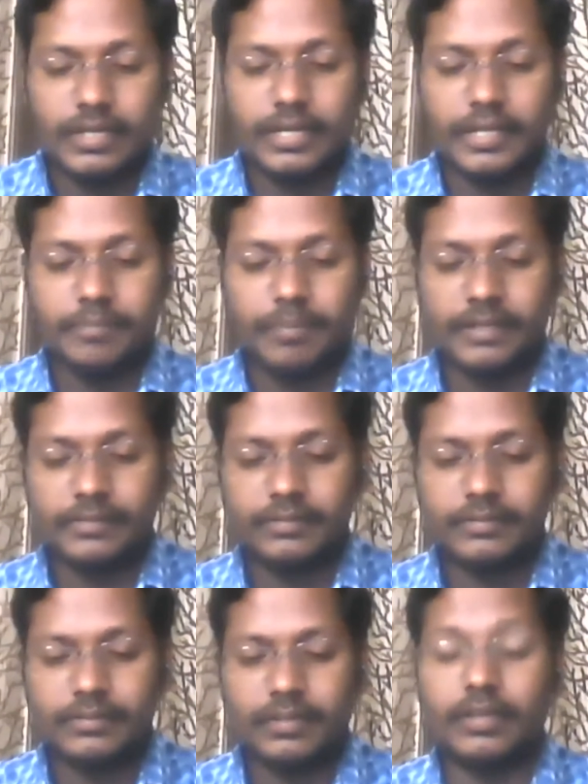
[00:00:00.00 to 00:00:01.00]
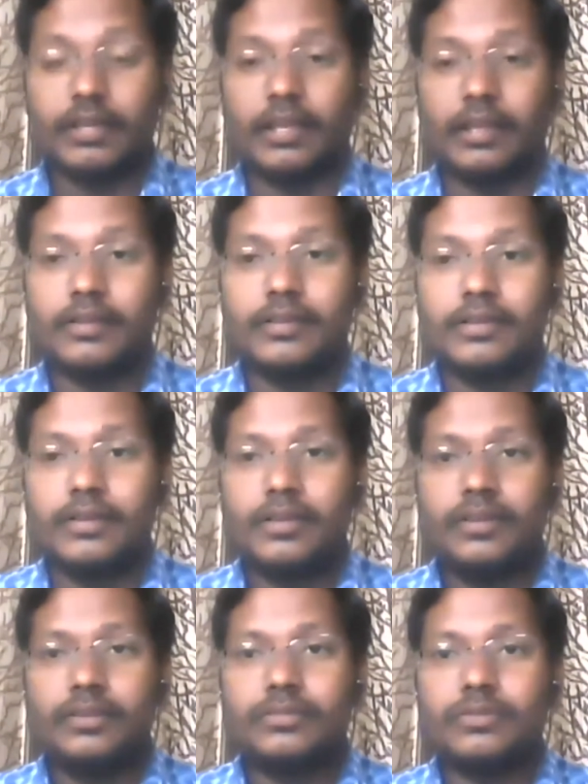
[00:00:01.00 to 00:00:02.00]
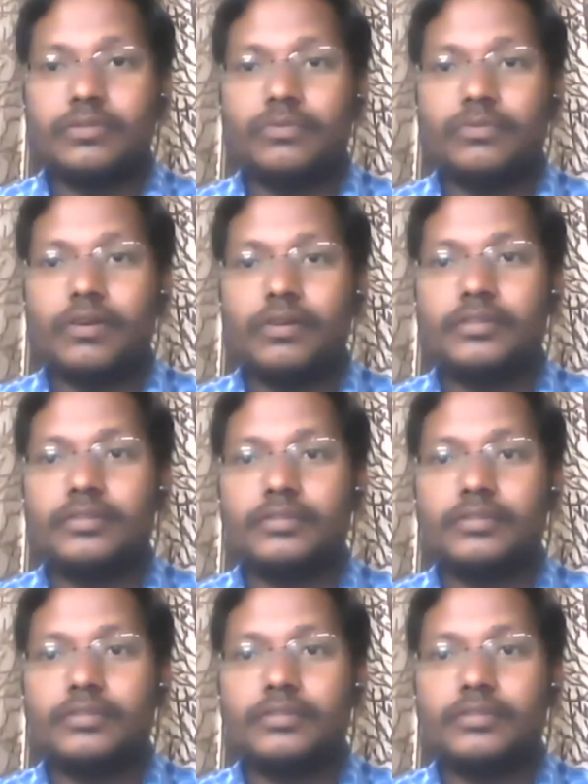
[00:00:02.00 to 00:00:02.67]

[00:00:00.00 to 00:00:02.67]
t plus e. So what